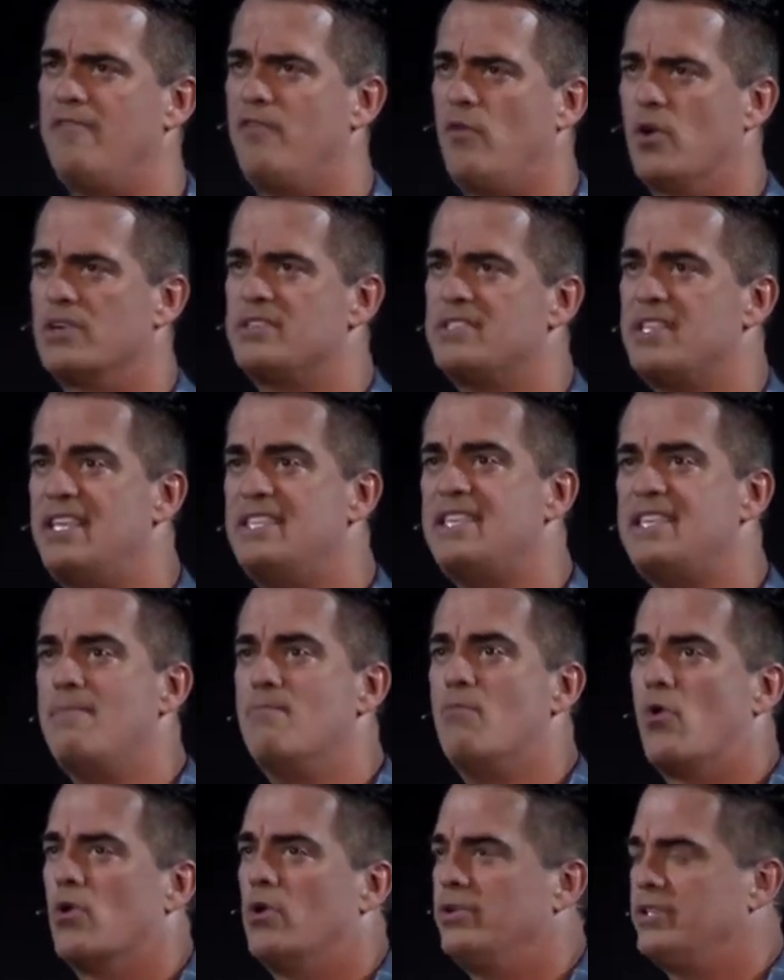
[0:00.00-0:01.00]
force is a
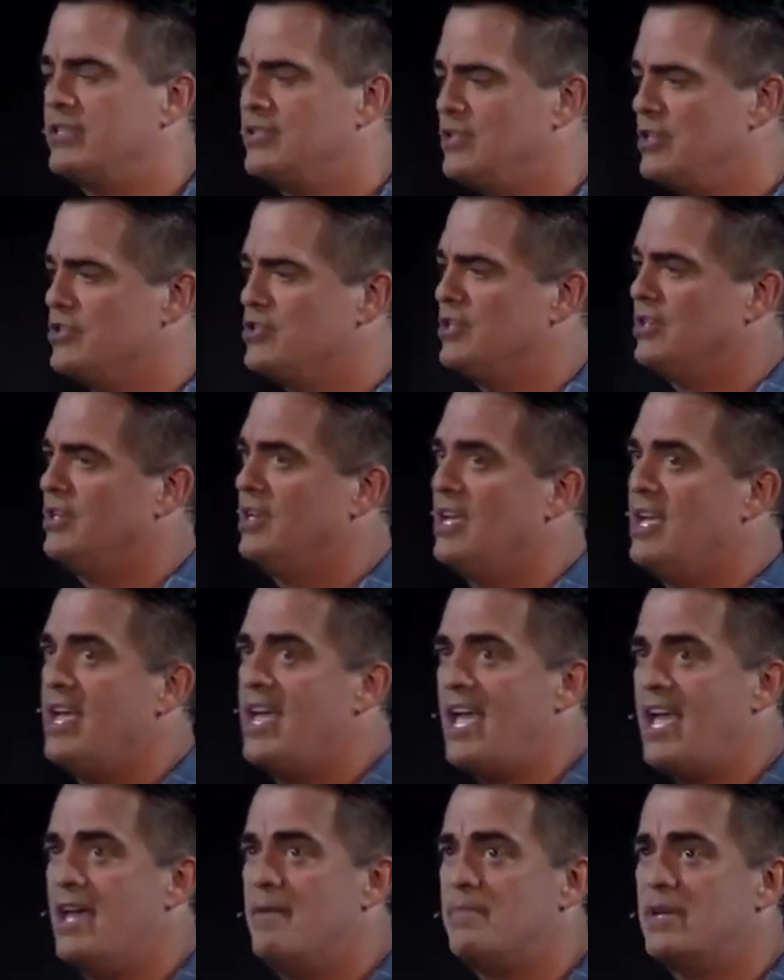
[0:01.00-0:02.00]
moral decision
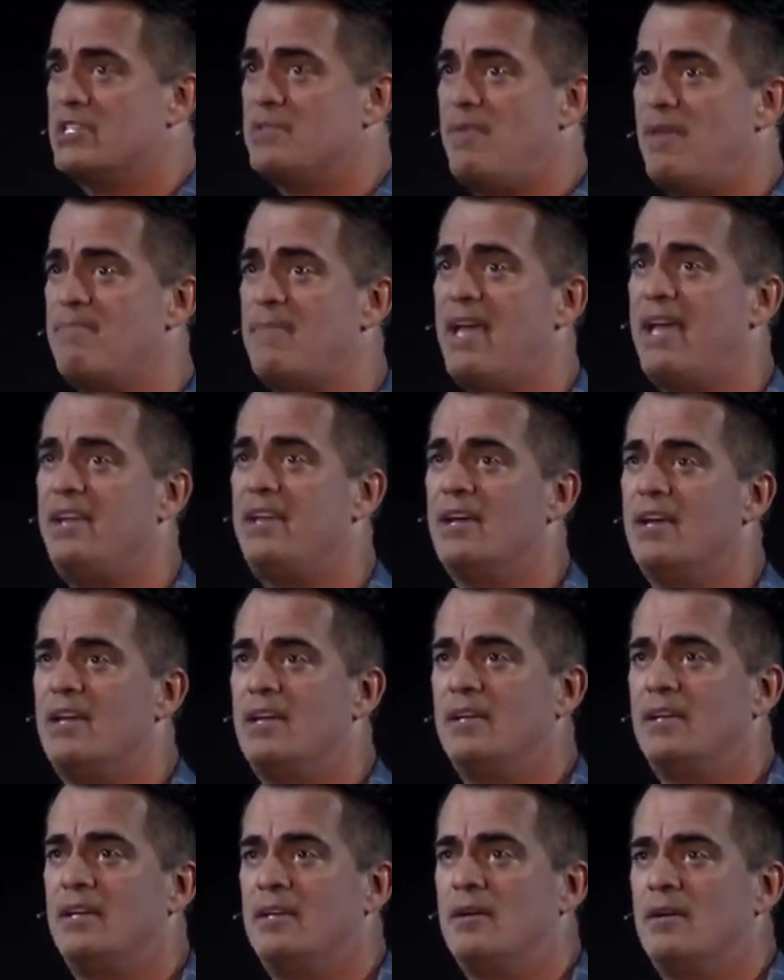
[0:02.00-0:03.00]
and must be made
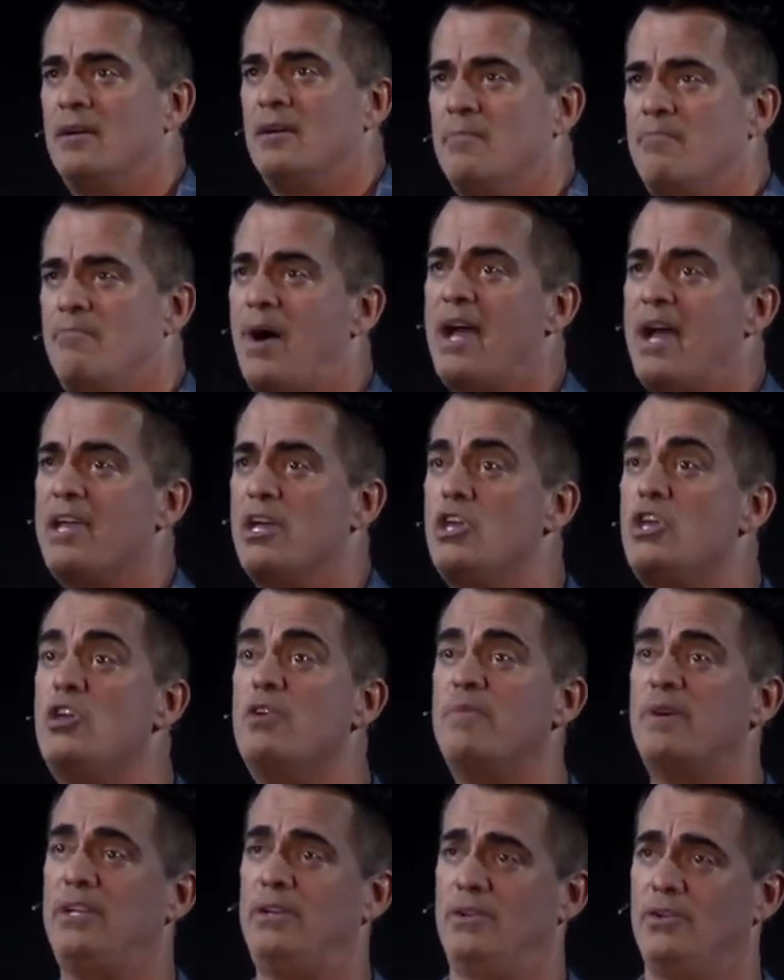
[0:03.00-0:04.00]
by a
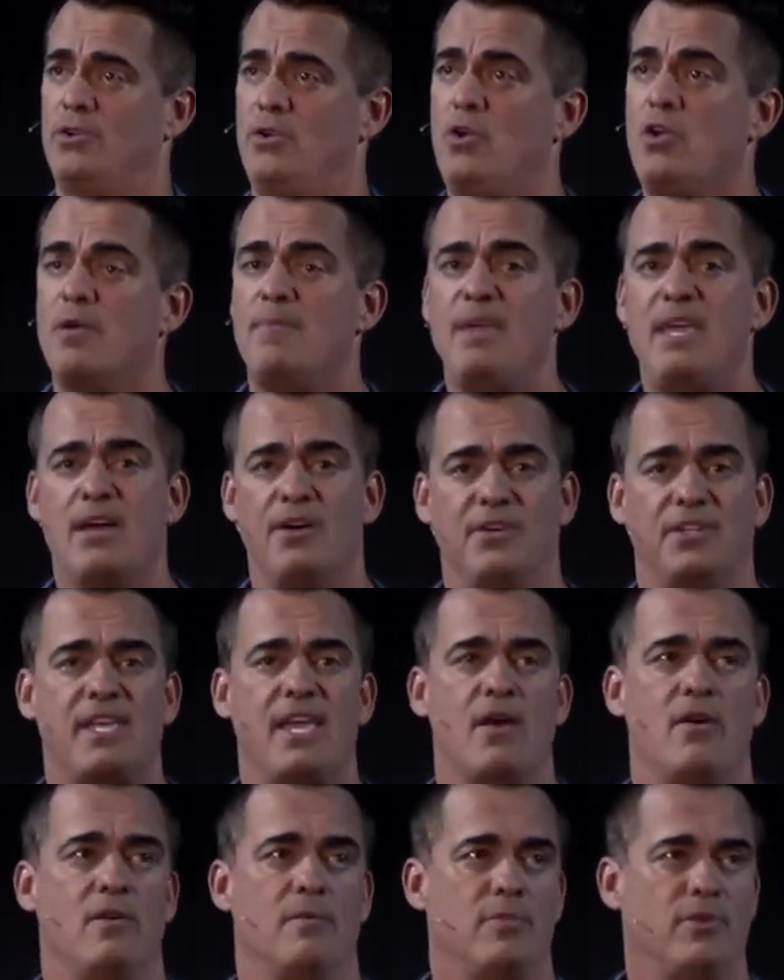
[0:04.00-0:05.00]
human who can be held
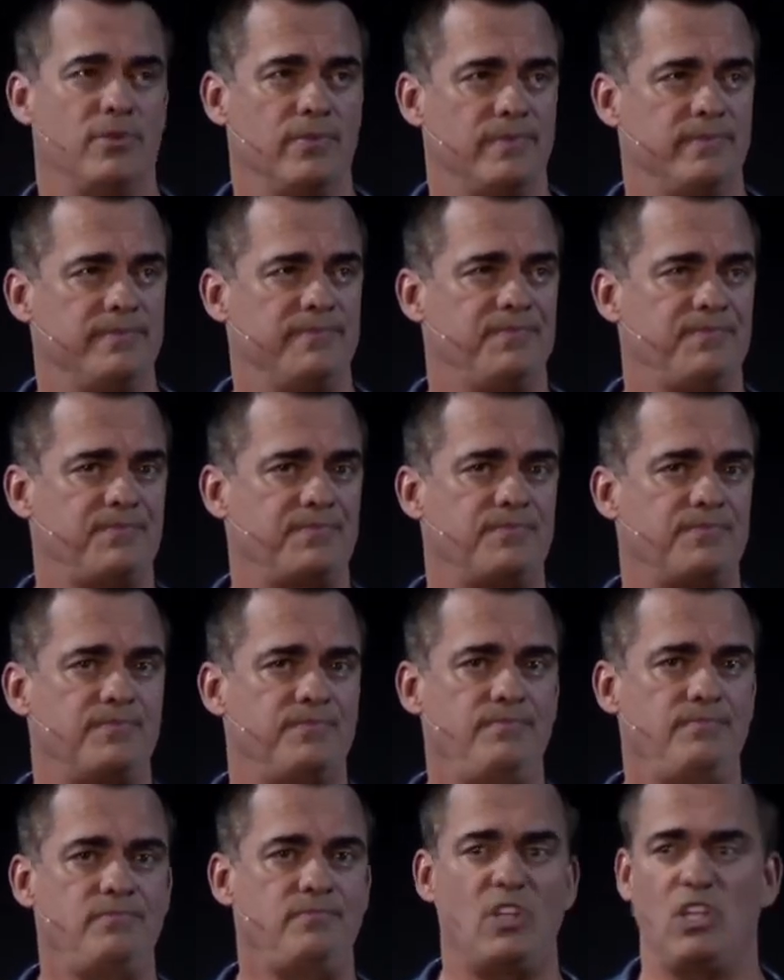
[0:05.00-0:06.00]
accountable,
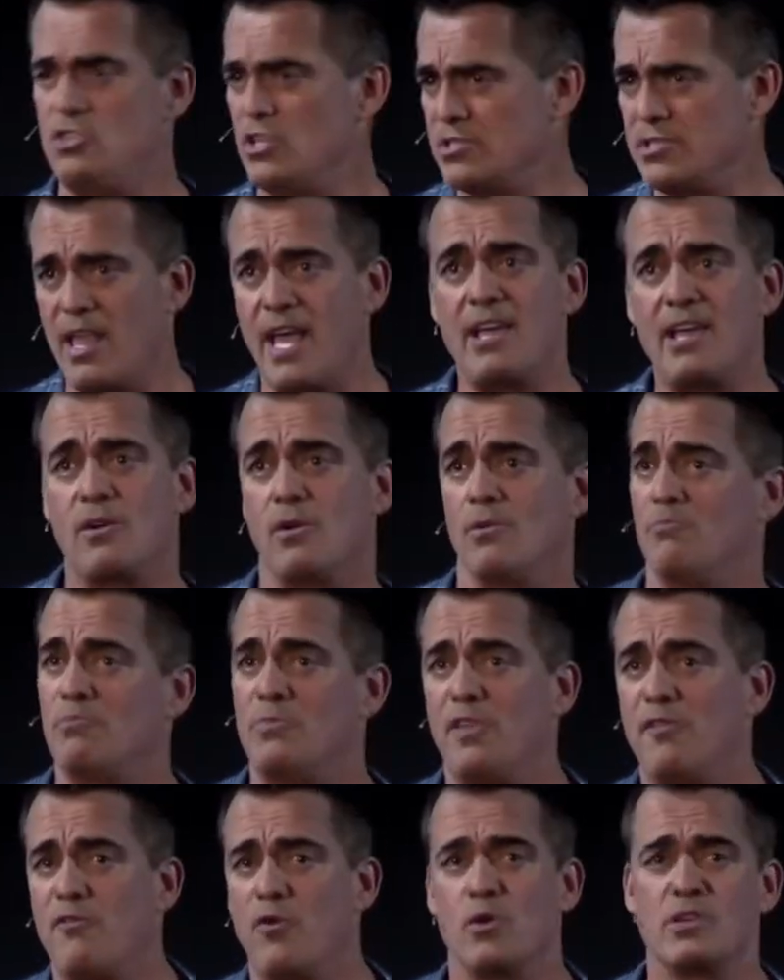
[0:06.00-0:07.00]
just like
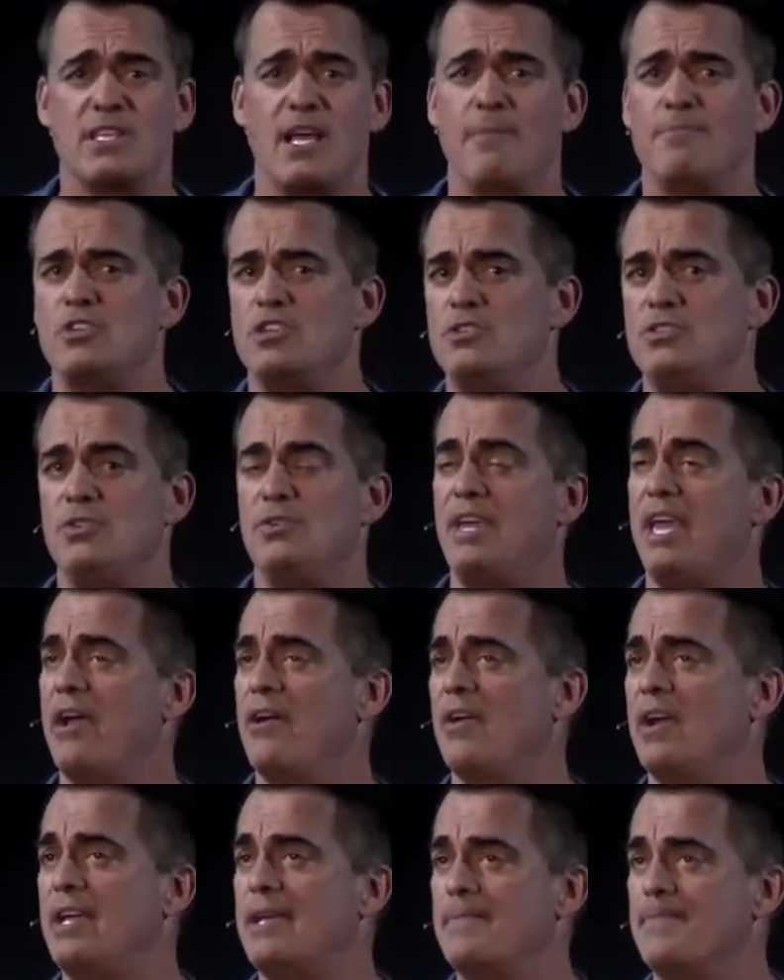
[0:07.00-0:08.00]
the force options you
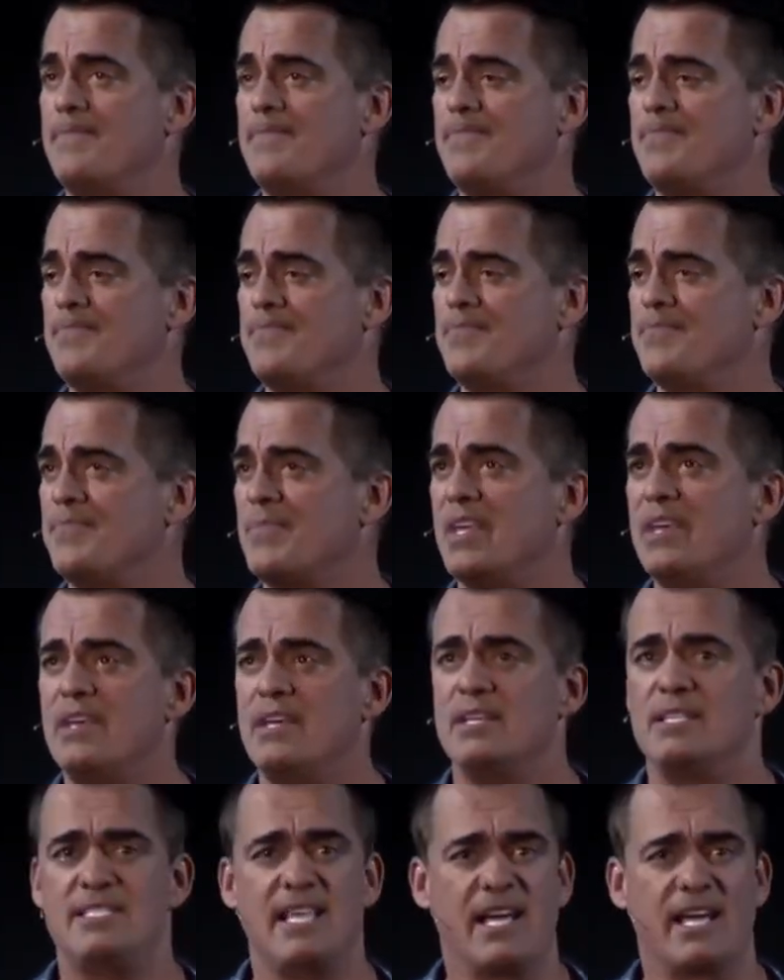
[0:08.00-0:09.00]
carry.
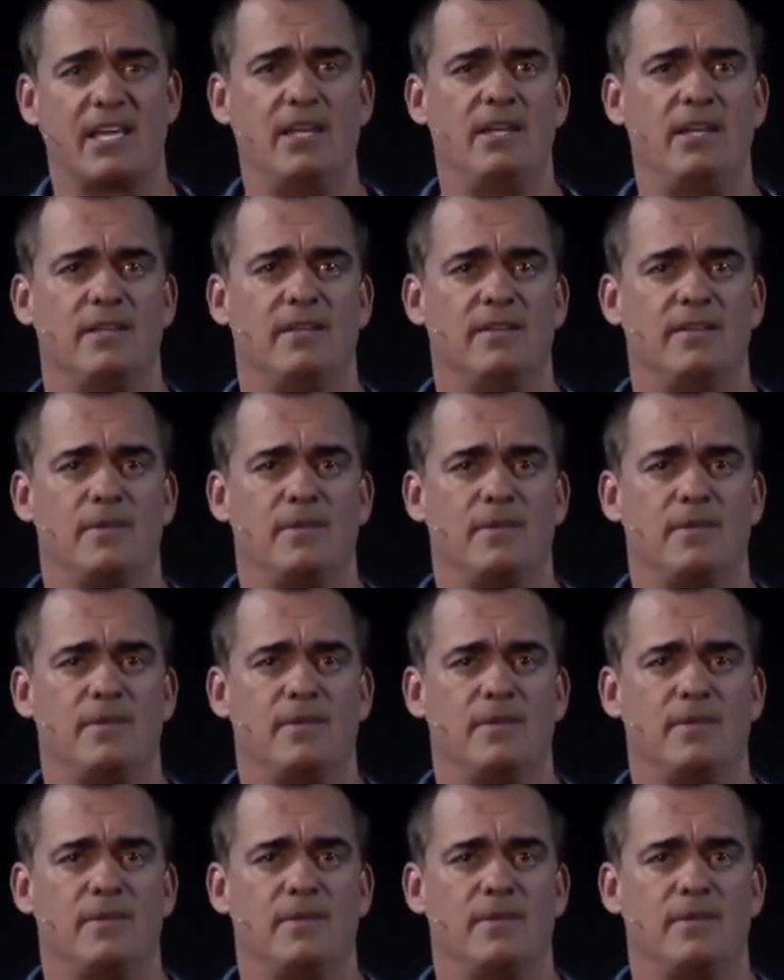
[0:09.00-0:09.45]
Second,